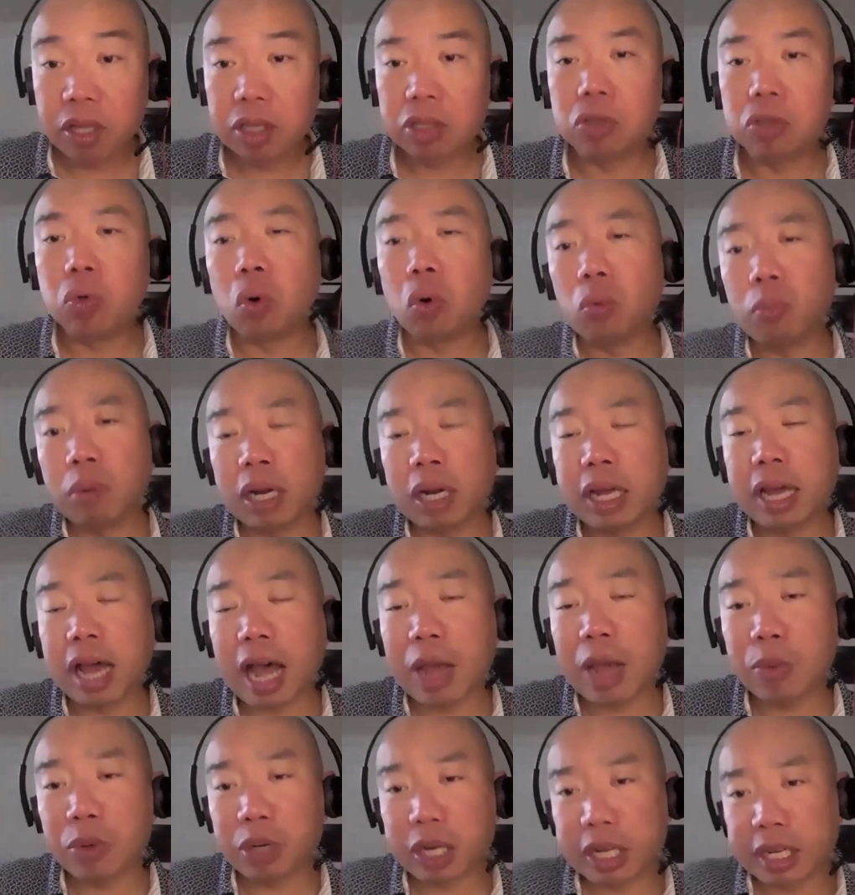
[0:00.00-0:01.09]
Normally,
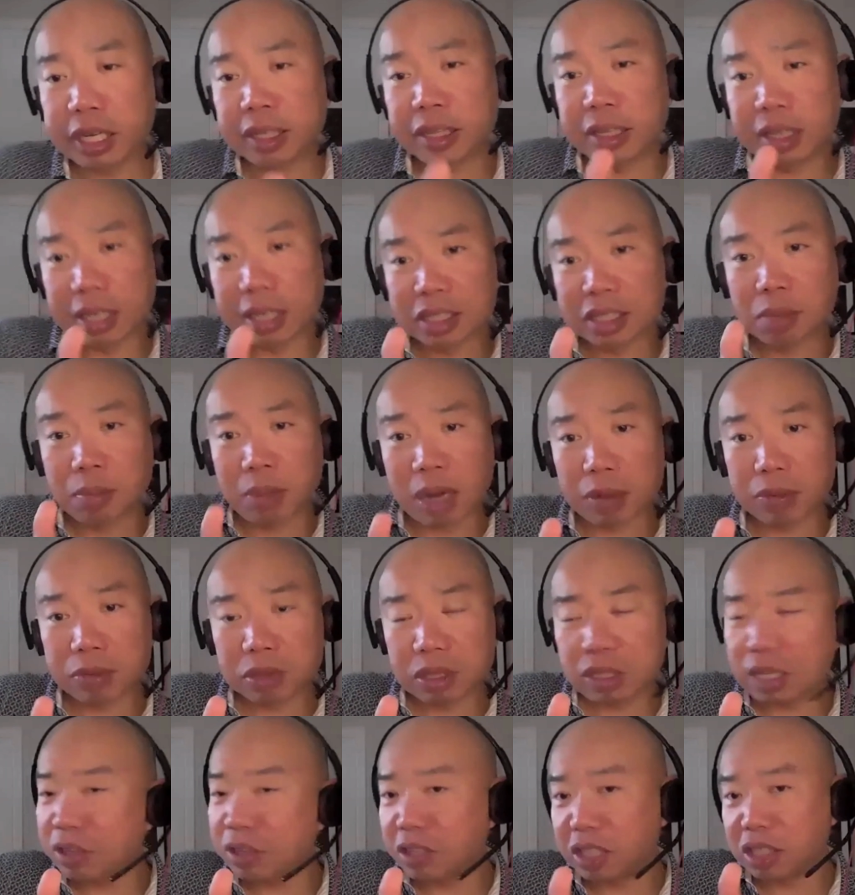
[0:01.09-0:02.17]
I would eat this
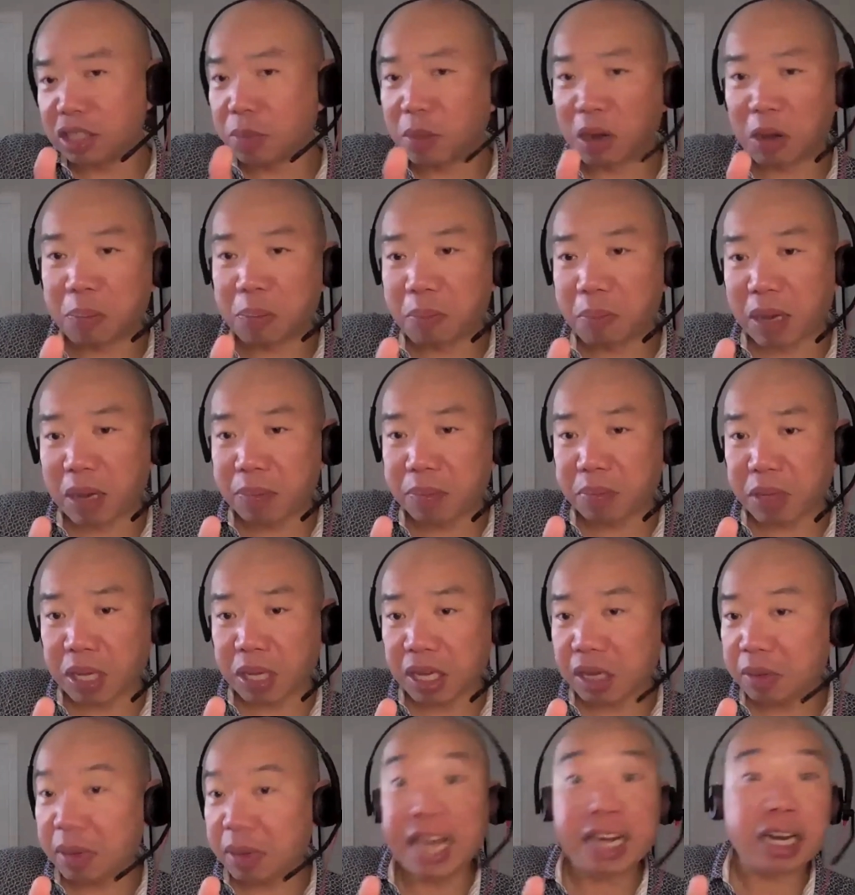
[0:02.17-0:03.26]
amount, and this amount might
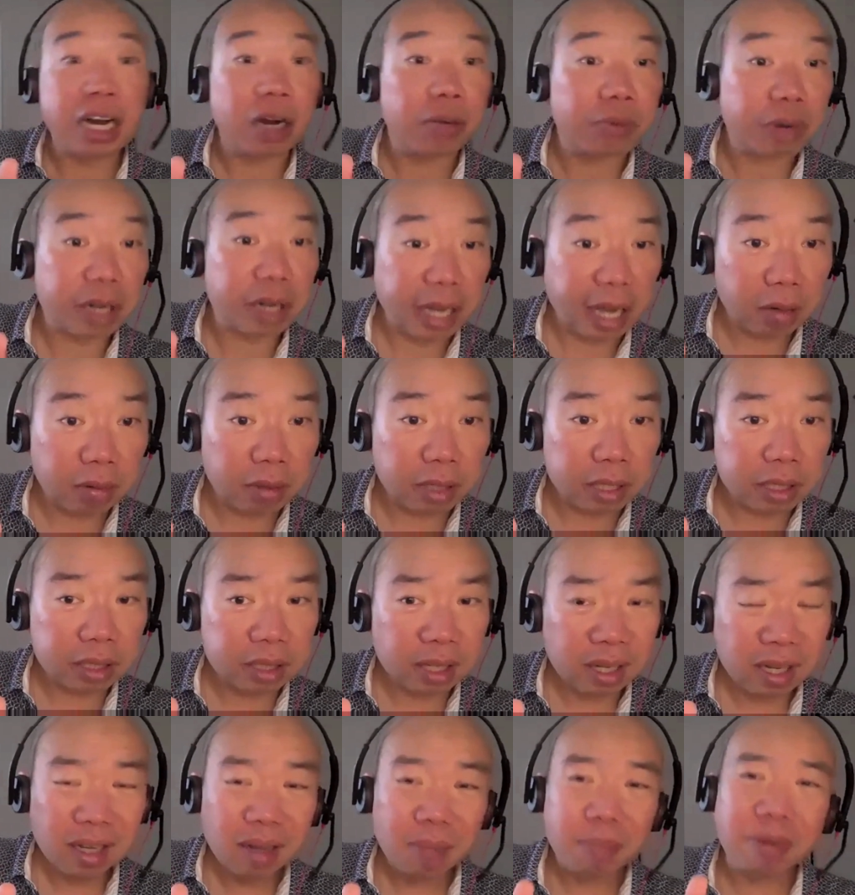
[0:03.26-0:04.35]
be 800 calories,
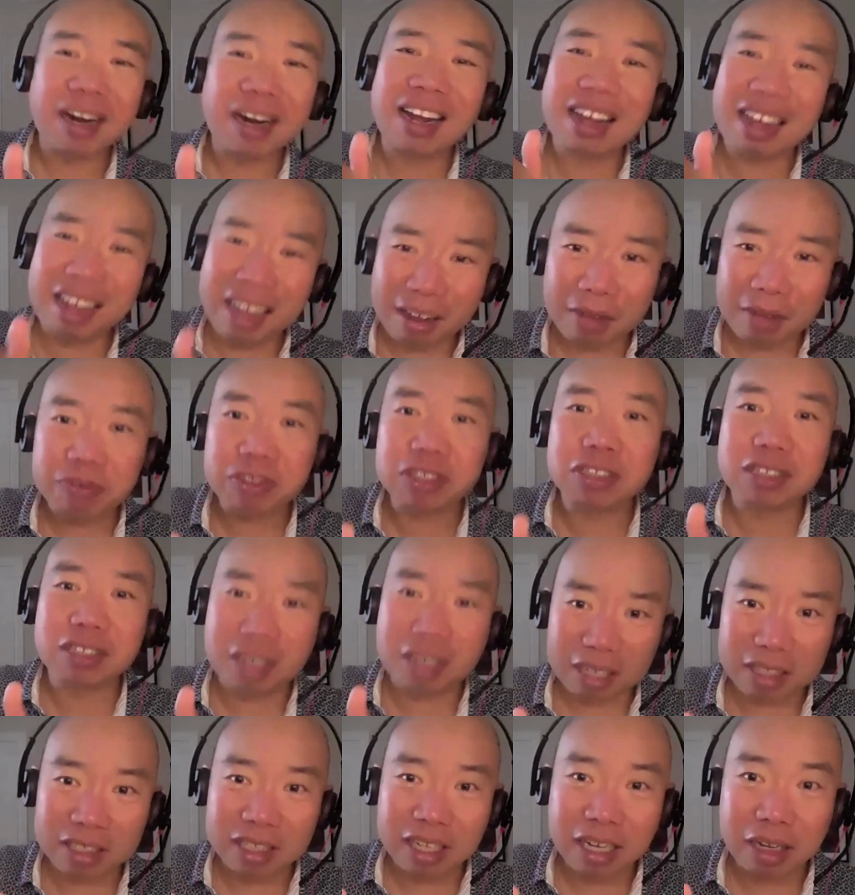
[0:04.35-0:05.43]
but I have to
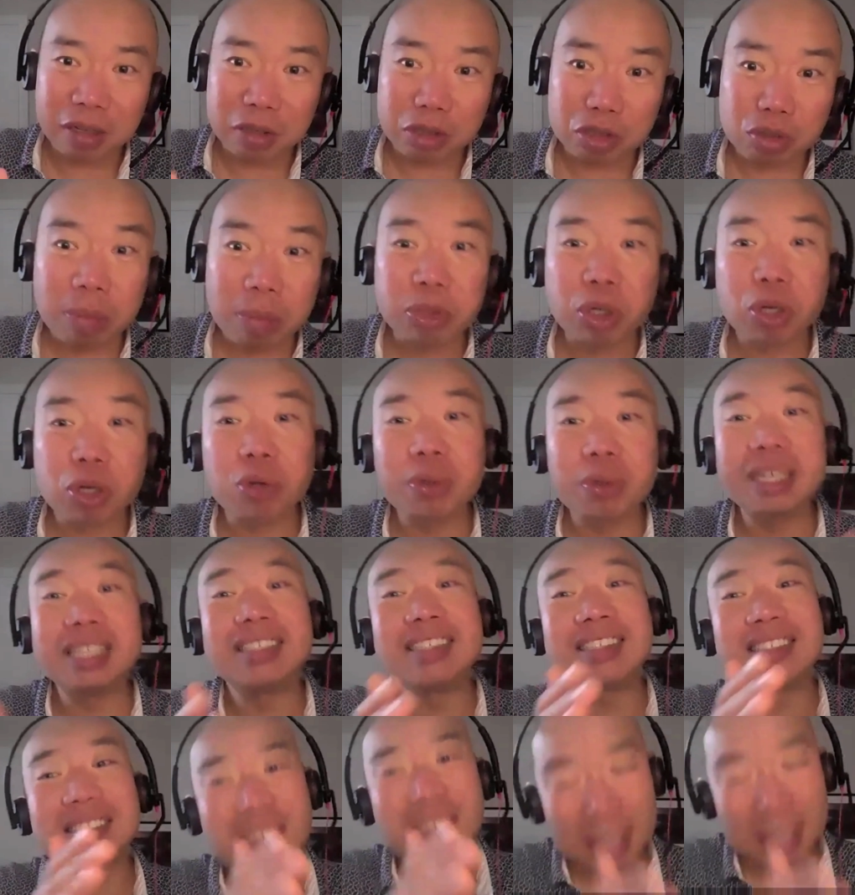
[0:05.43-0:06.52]
cut it down. So I'm going to eat
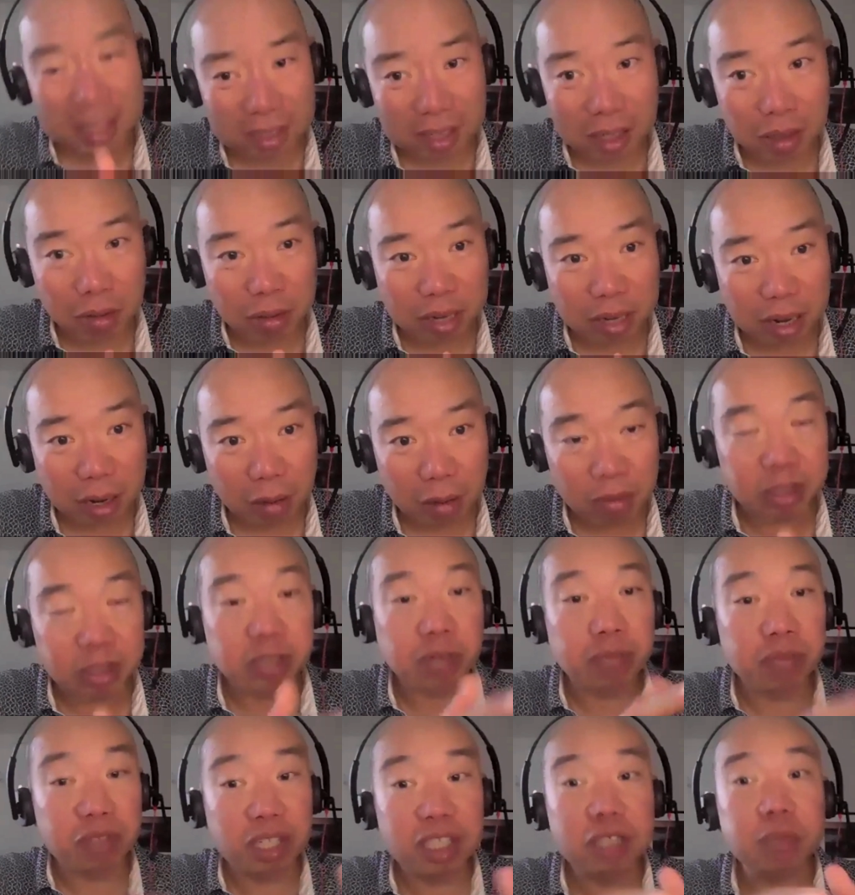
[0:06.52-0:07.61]
600 calories
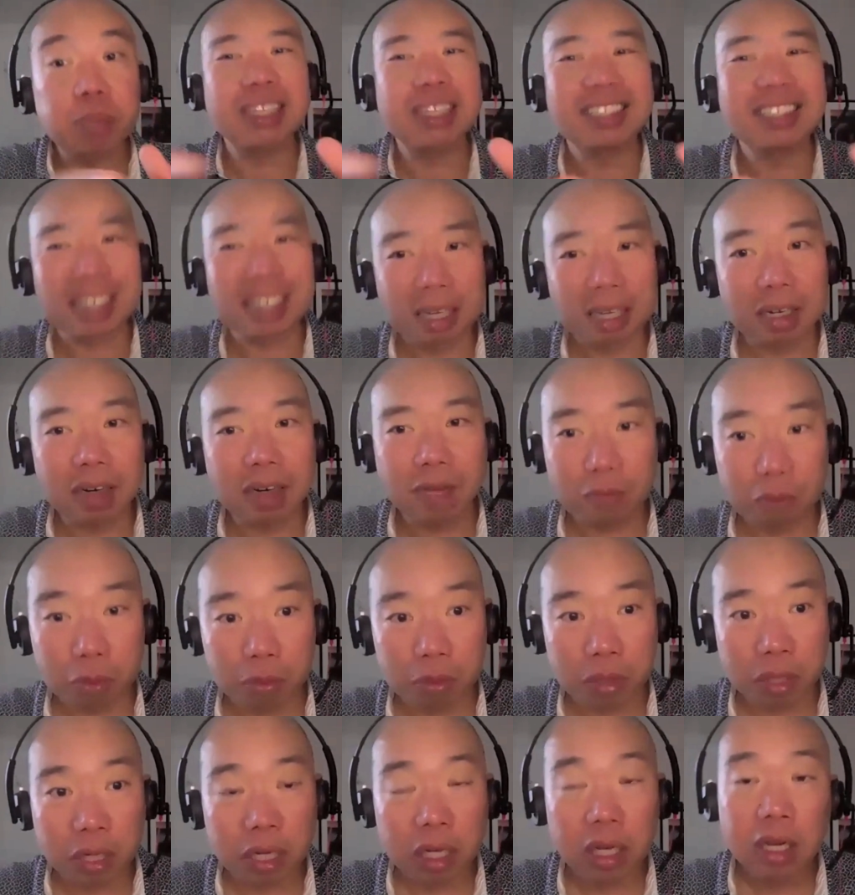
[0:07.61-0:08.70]
of this particular food.